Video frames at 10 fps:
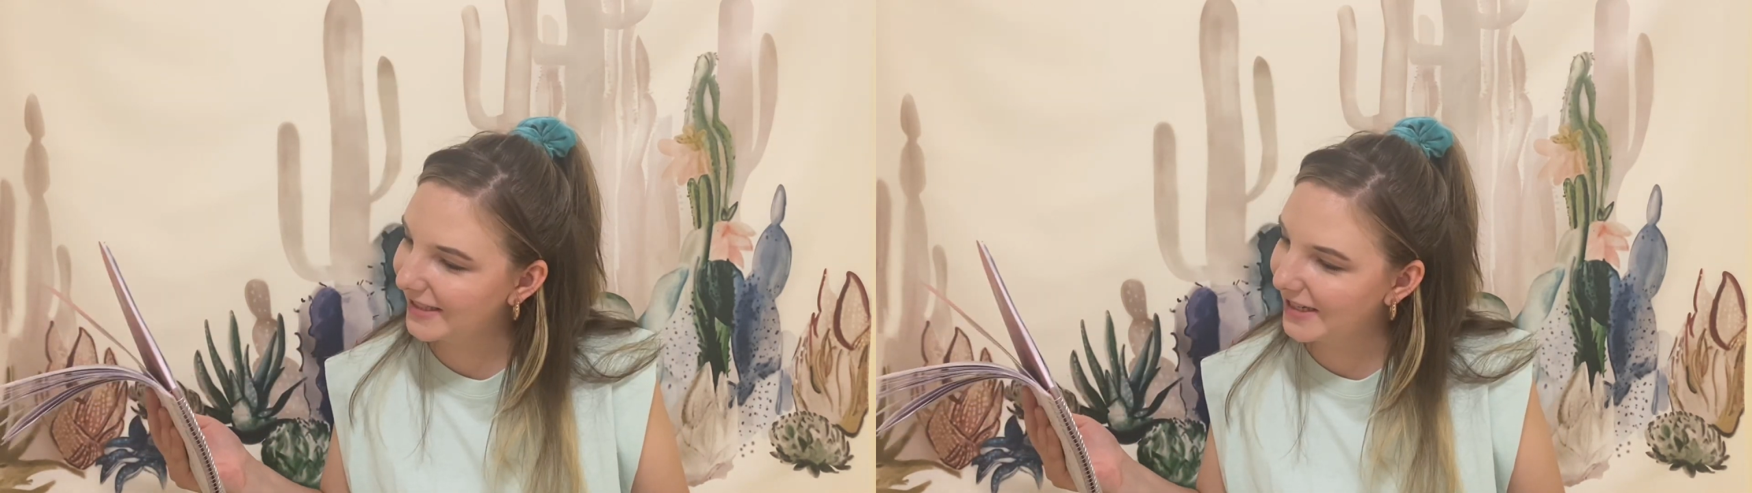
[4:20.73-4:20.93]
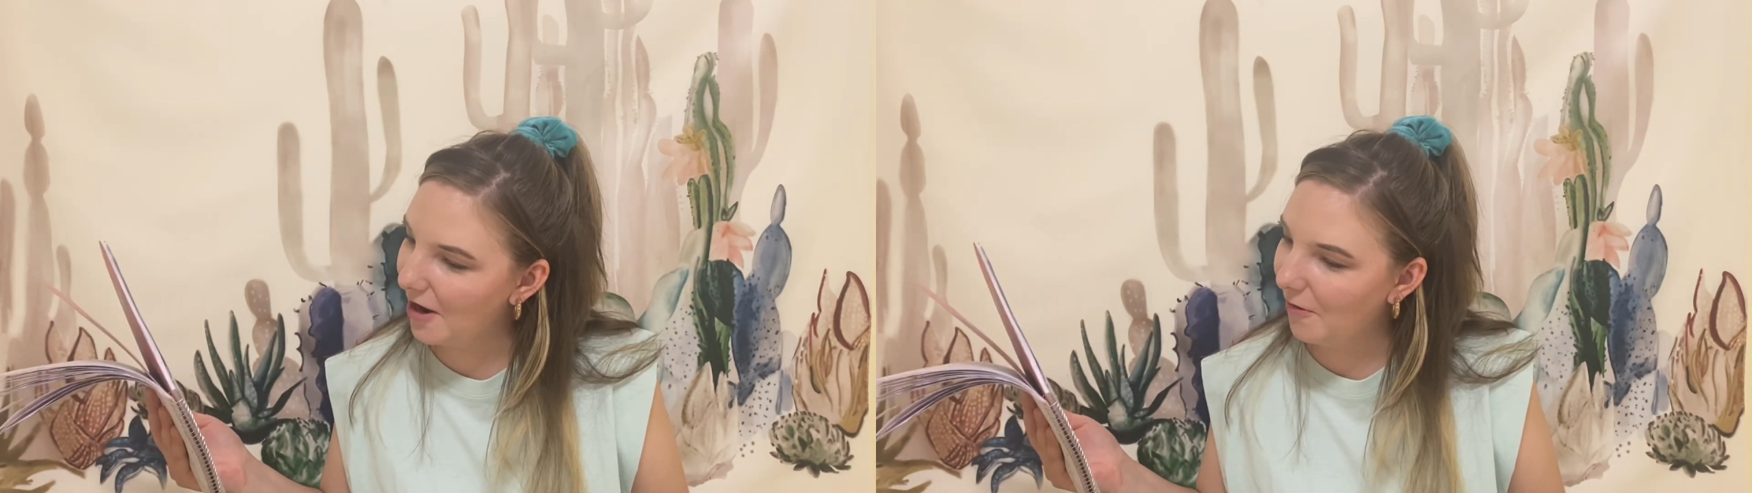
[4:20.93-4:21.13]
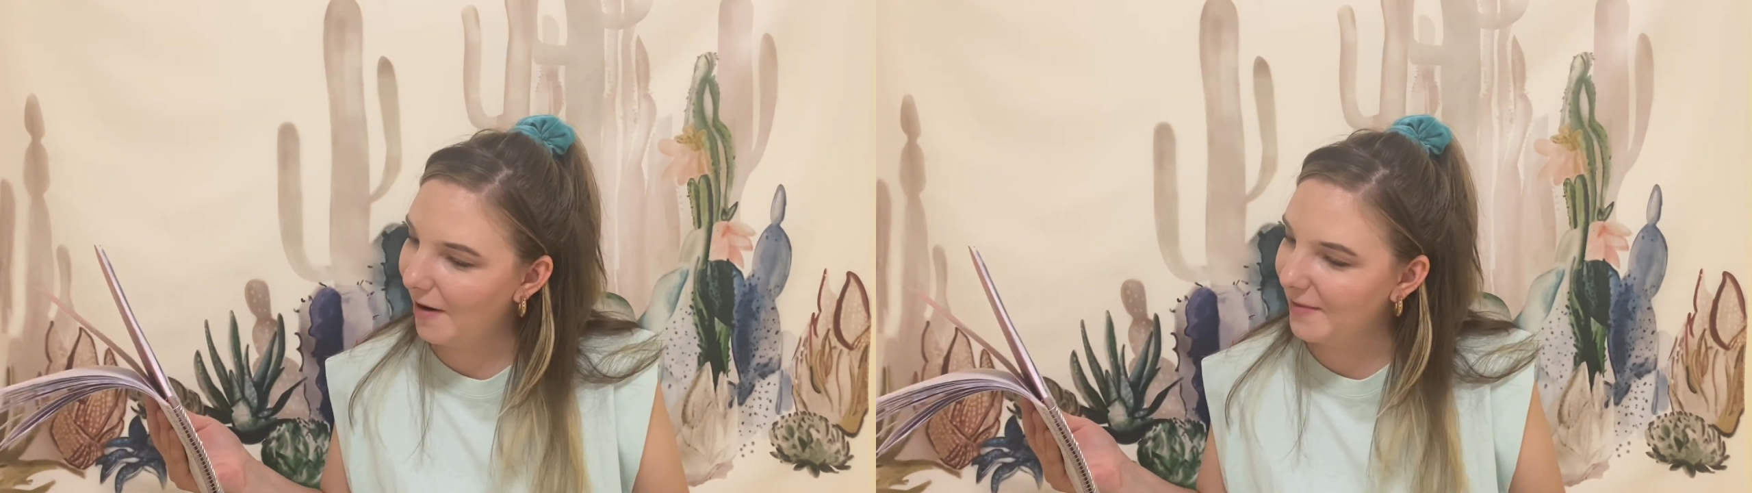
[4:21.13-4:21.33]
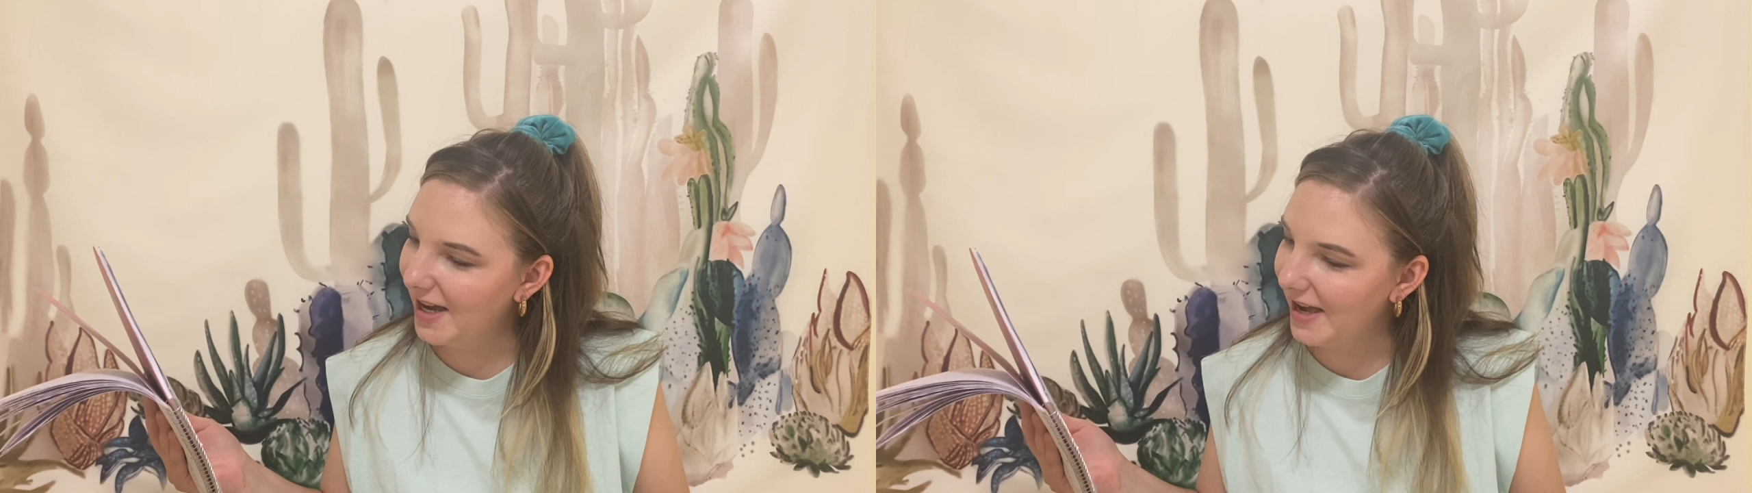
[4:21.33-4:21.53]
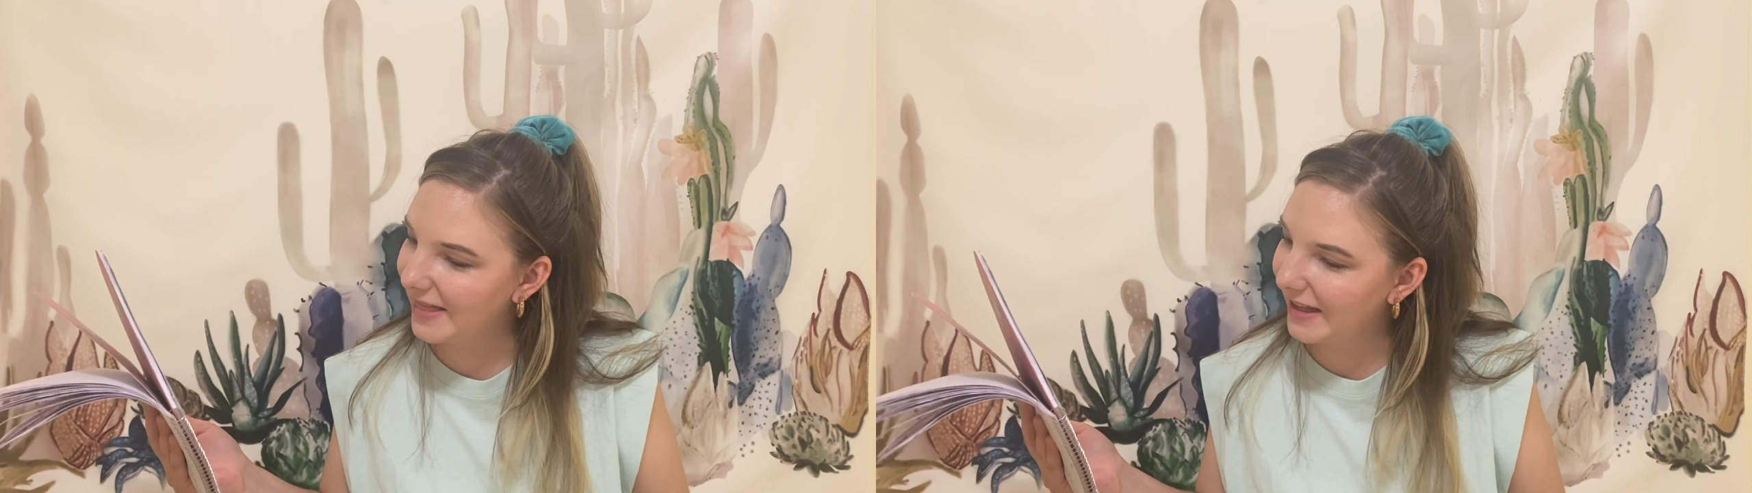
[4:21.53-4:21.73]
No, I'm
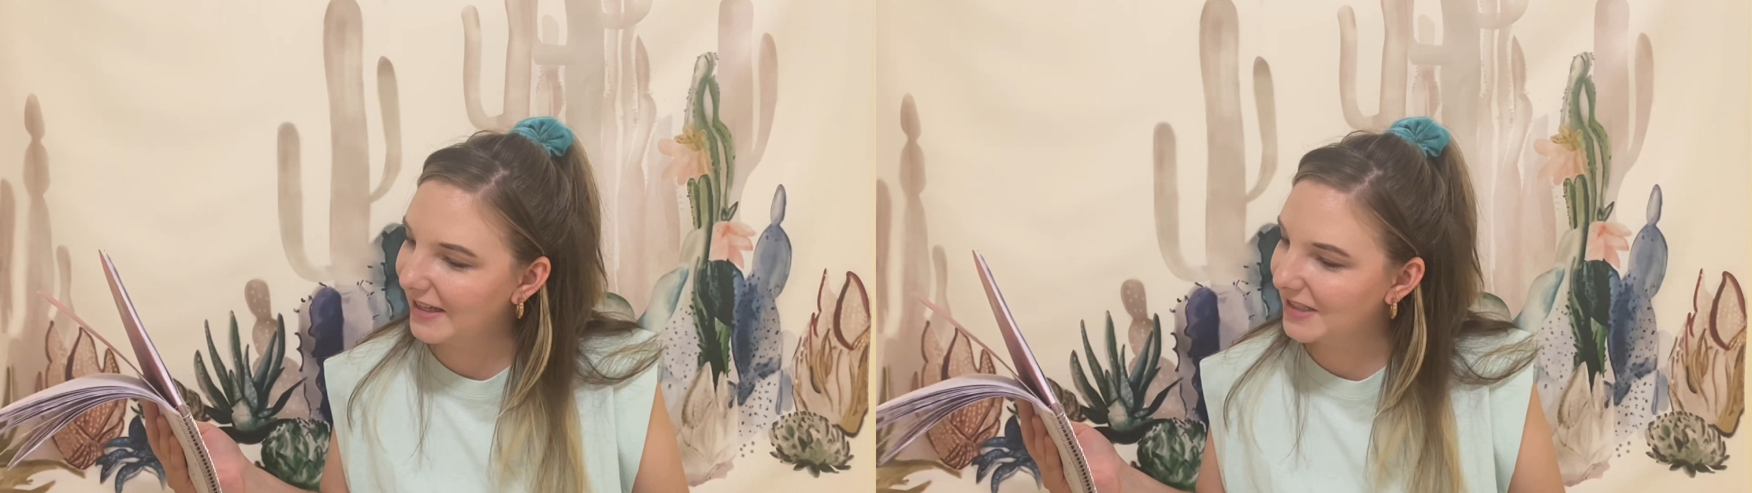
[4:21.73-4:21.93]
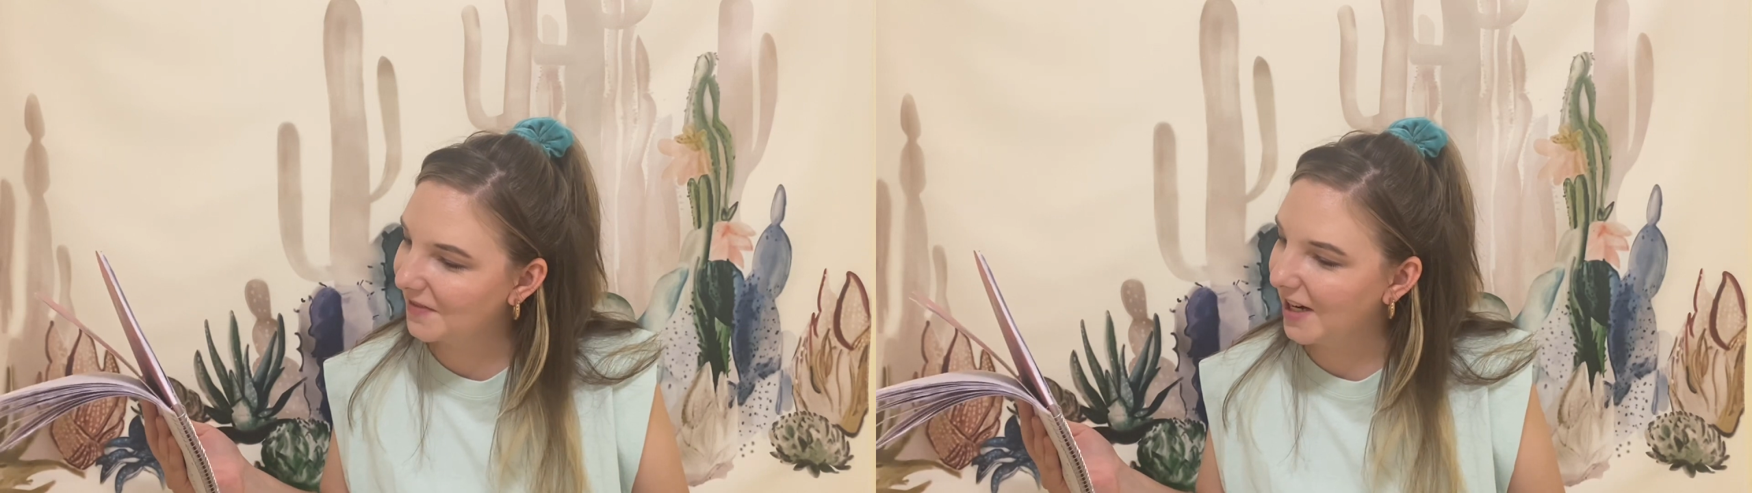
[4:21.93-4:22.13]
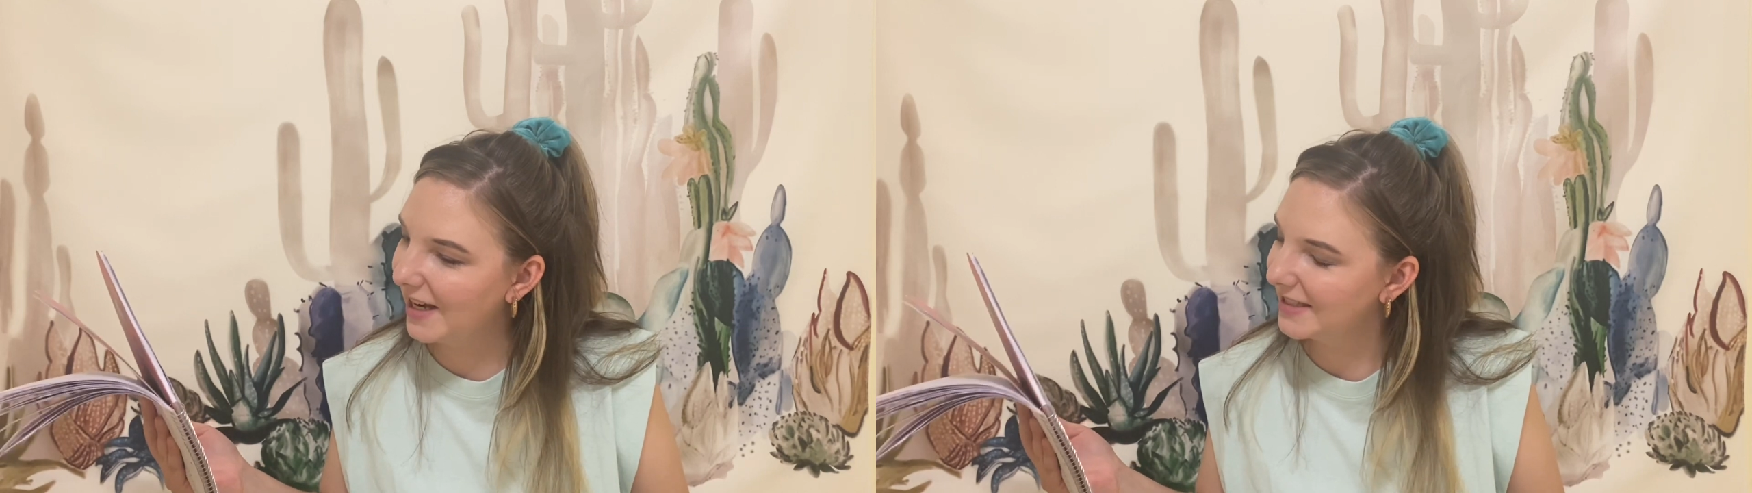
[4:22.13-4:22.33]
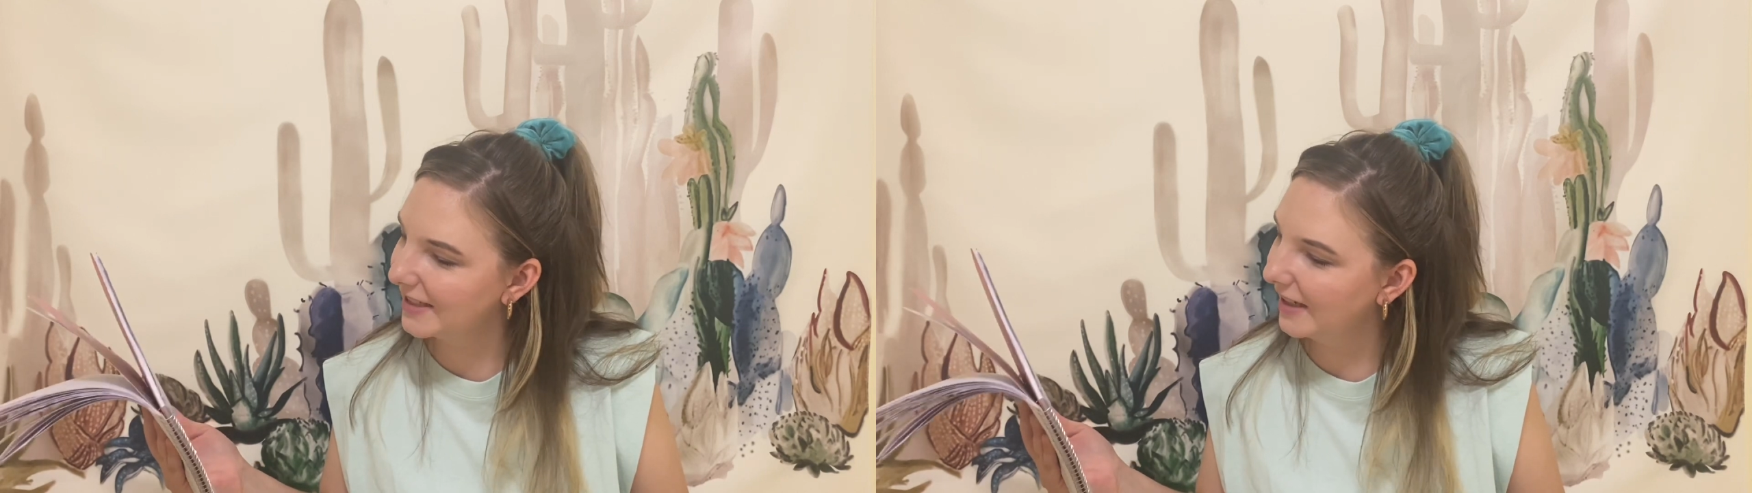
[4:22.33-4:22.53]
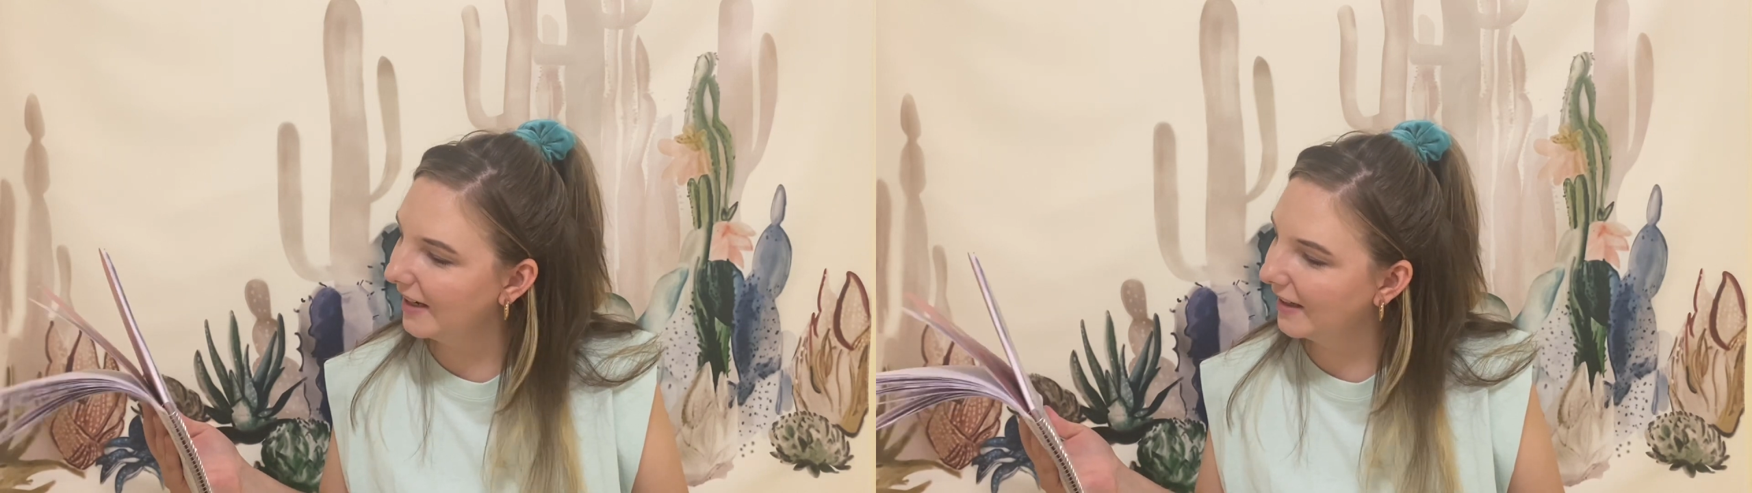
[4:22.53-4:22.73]
not. Thanks for
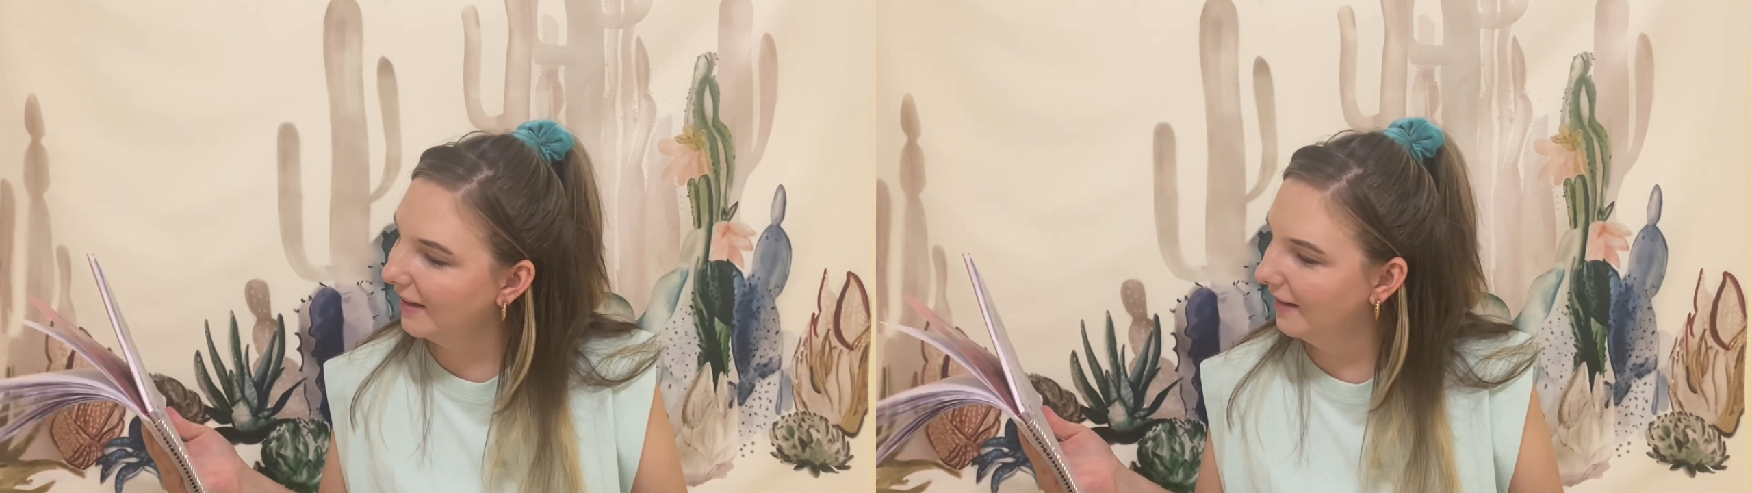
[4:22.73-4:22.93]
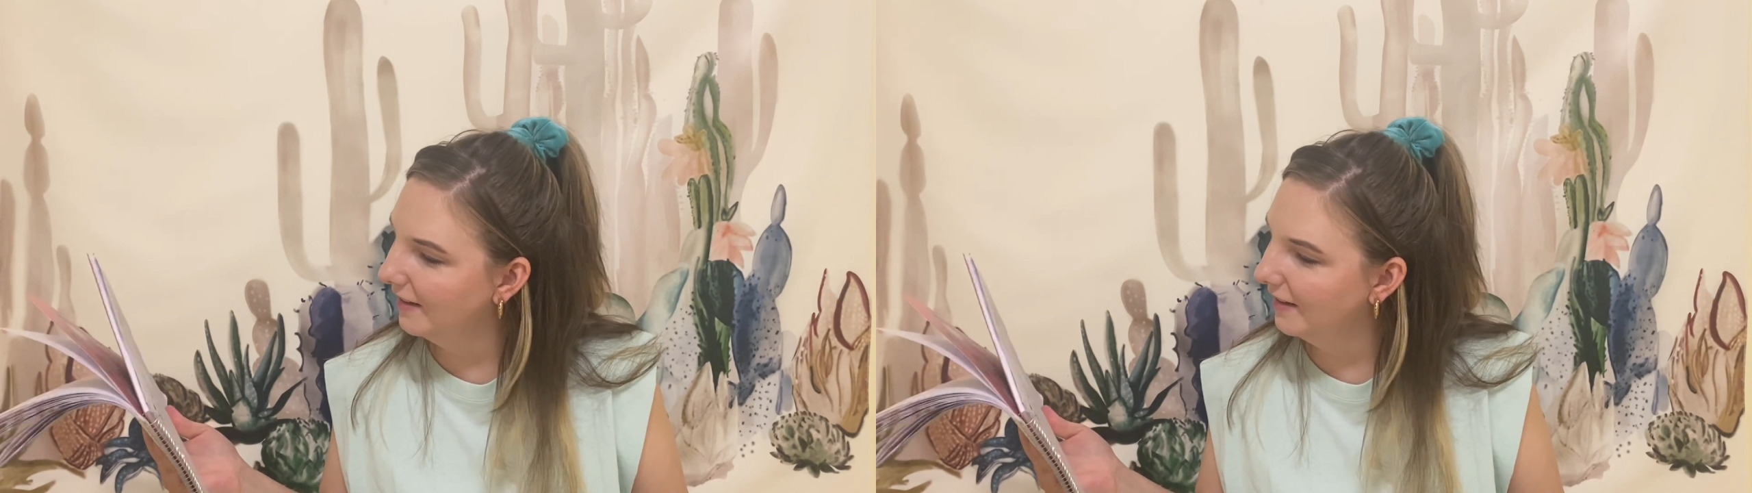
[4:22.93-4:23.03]
asking.